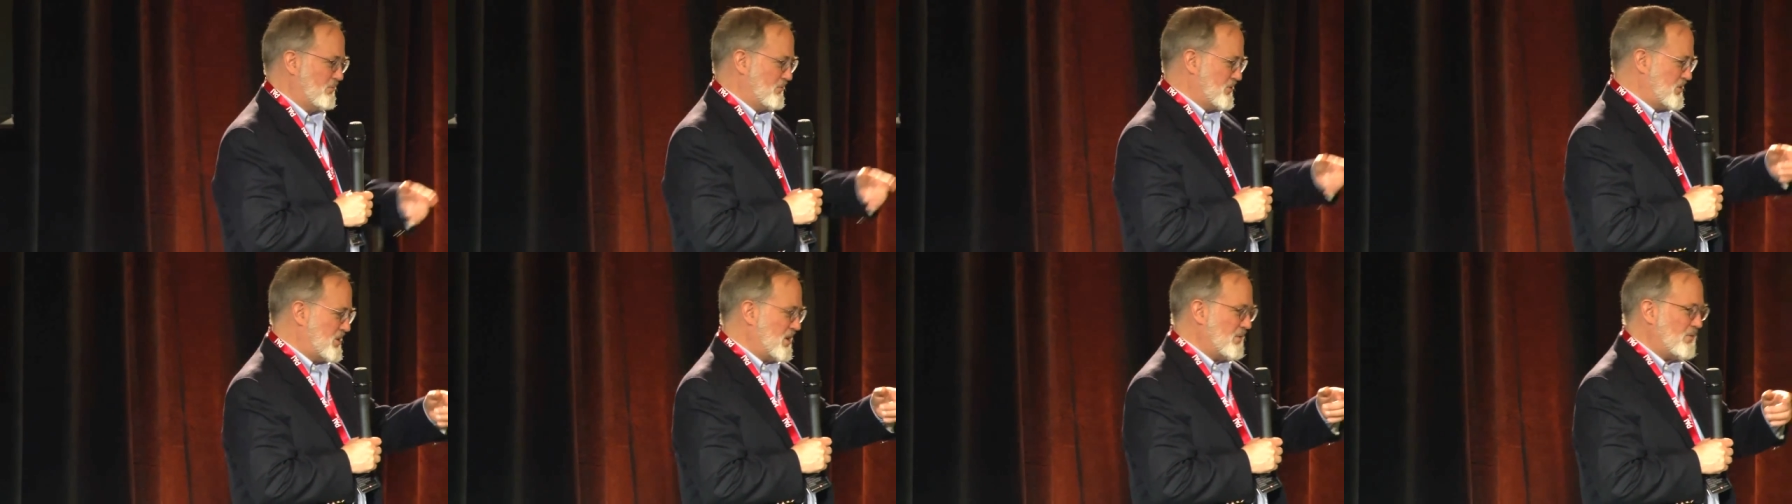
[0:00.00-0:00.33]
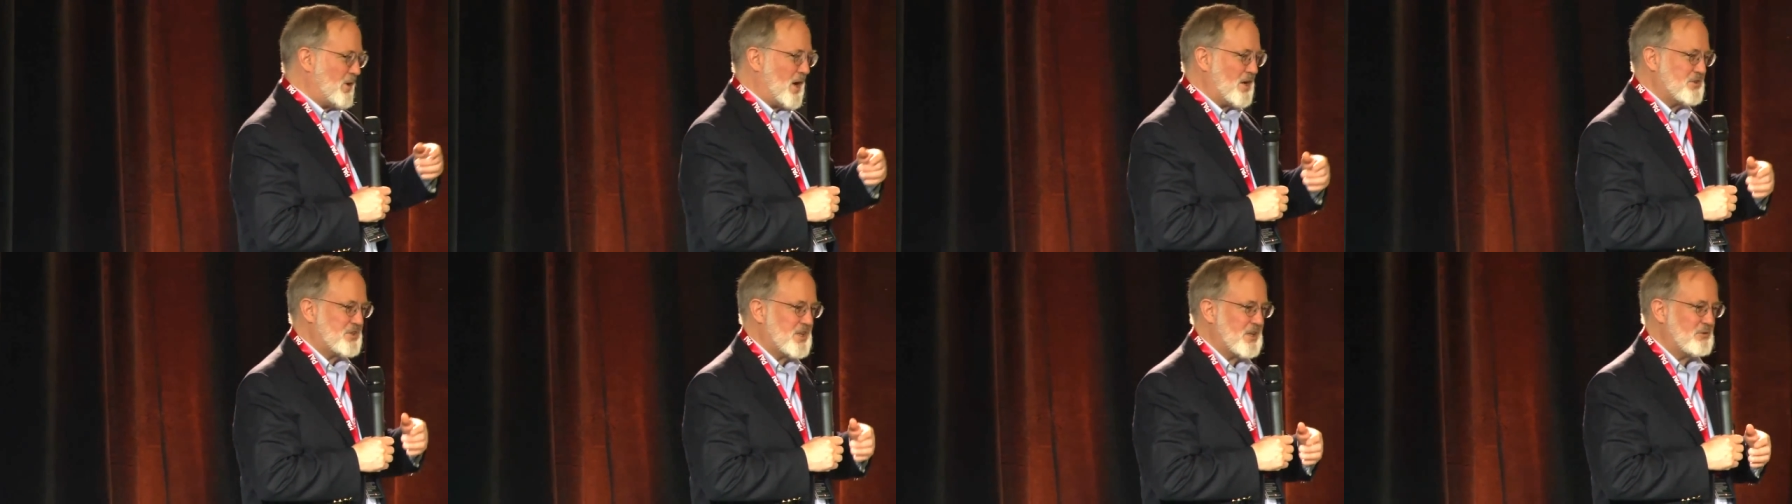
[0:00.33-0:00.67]

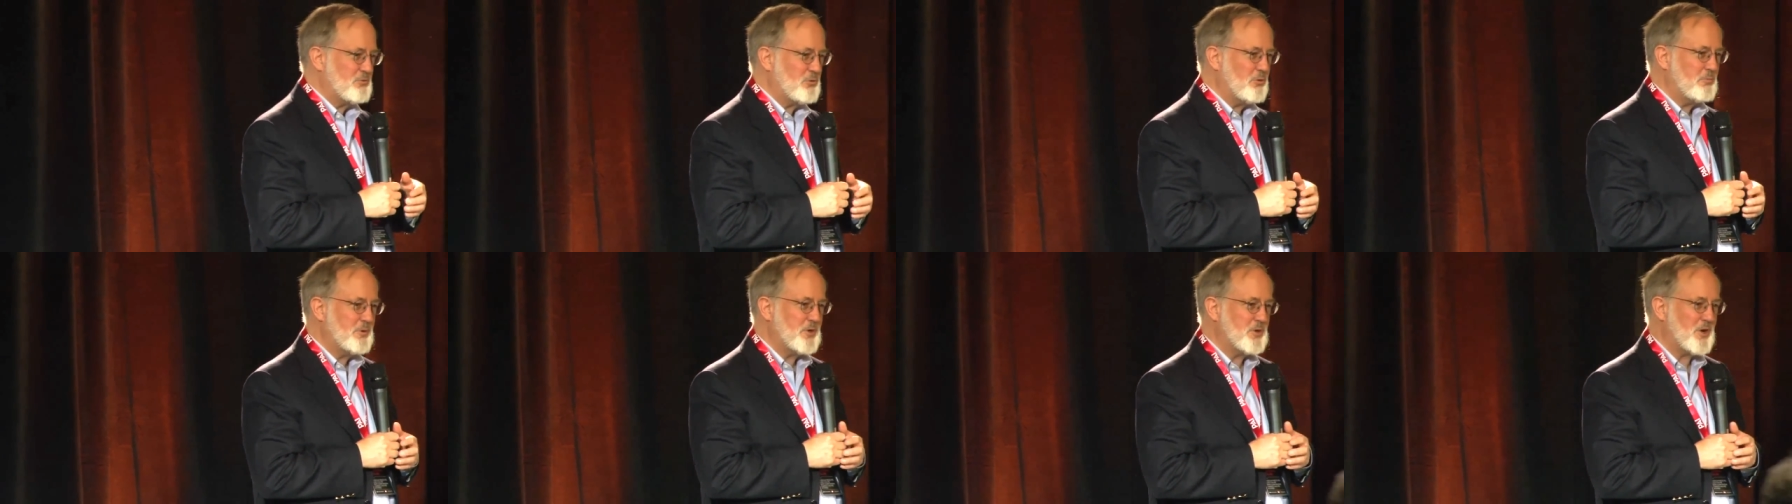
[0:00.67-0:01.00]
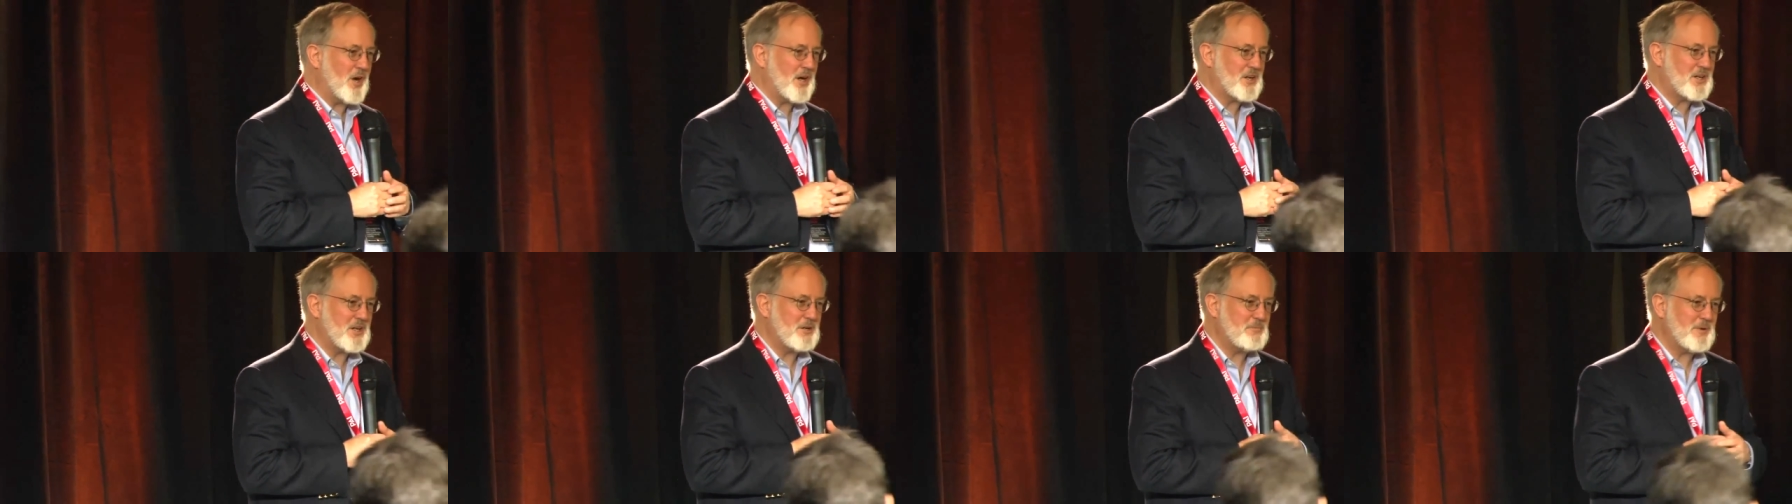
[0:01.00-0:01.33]
Steve Austad will be
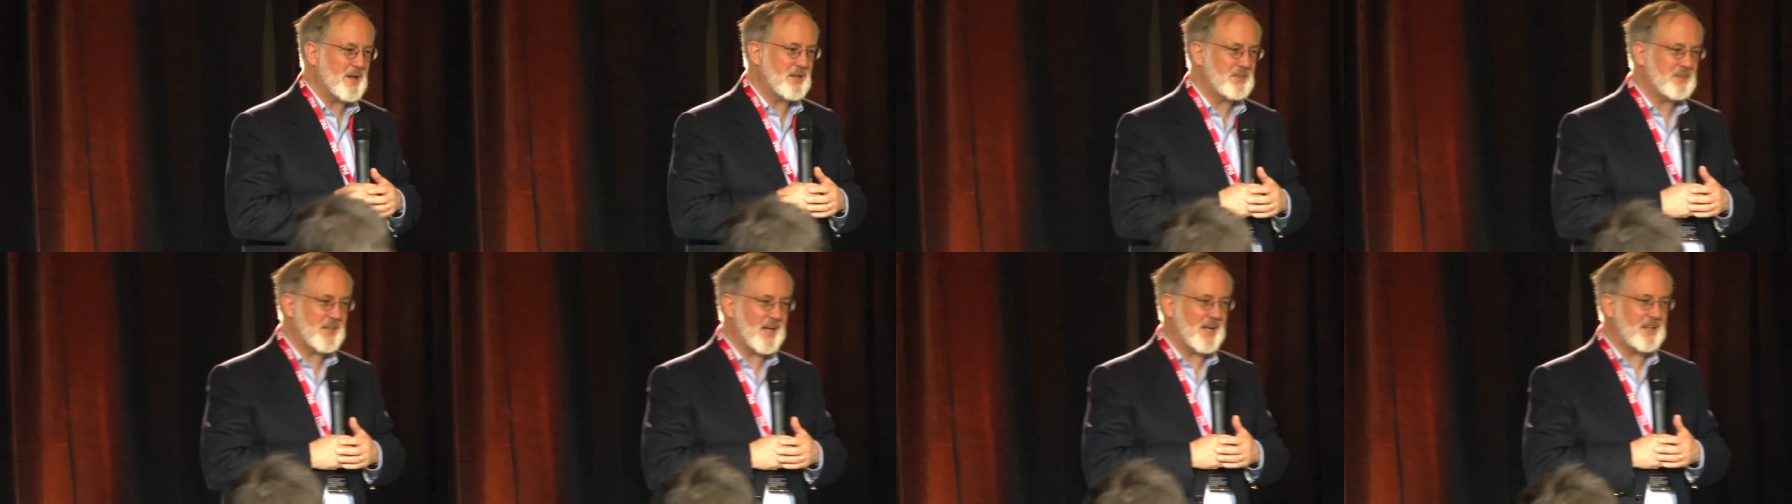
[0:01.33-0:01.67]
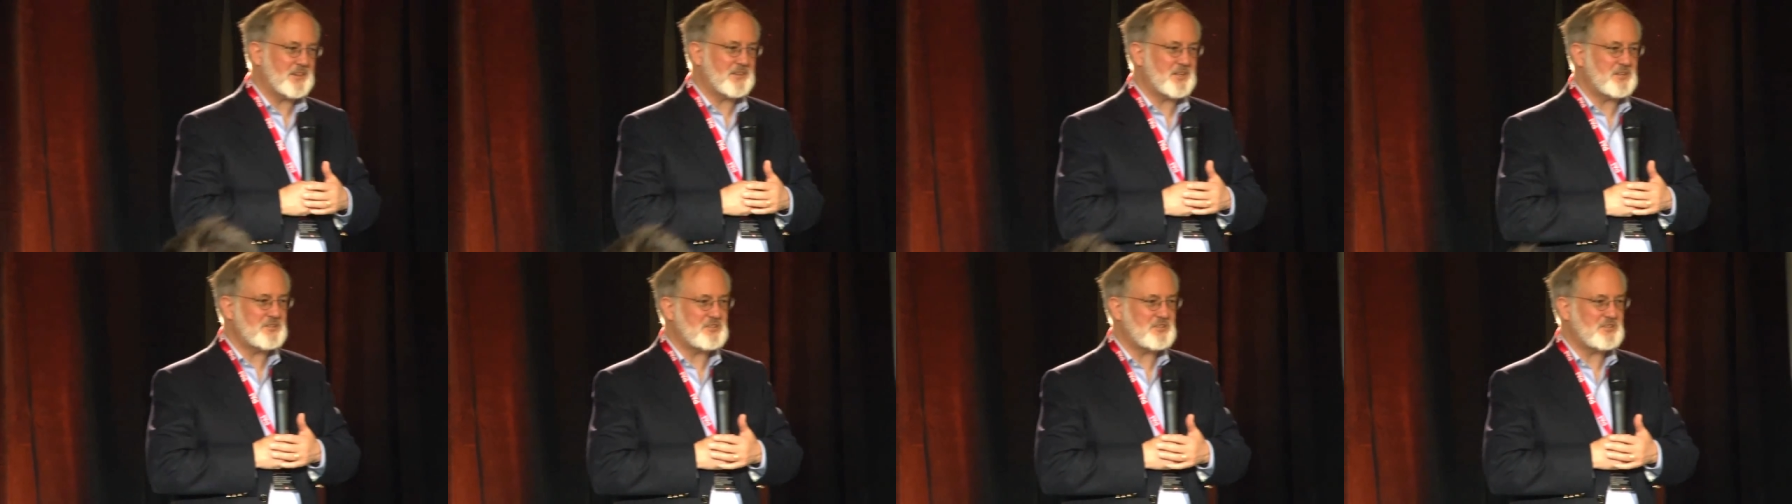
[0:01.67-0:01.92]
talking about that.